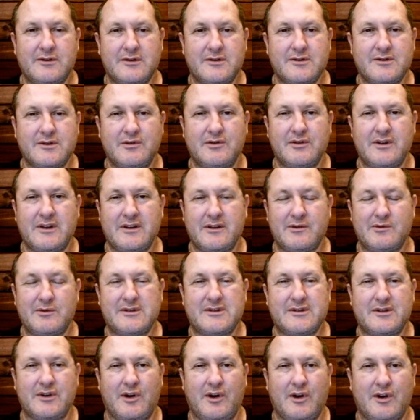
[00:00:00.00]
so in other
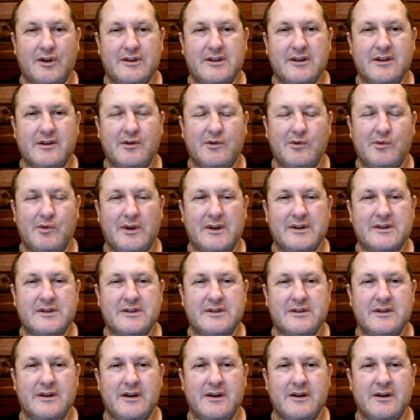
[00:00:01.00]
words, the article
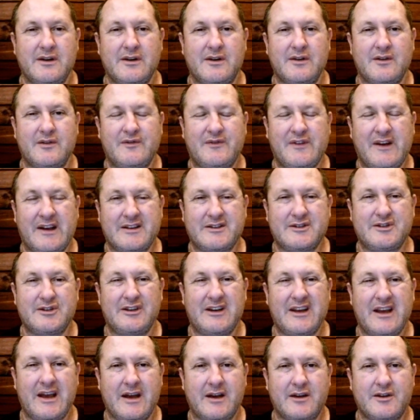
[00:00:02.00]
was
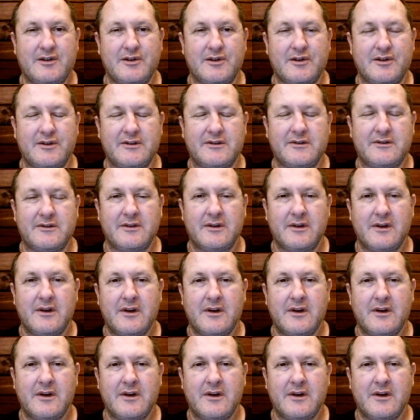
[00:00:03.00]
factually accurate,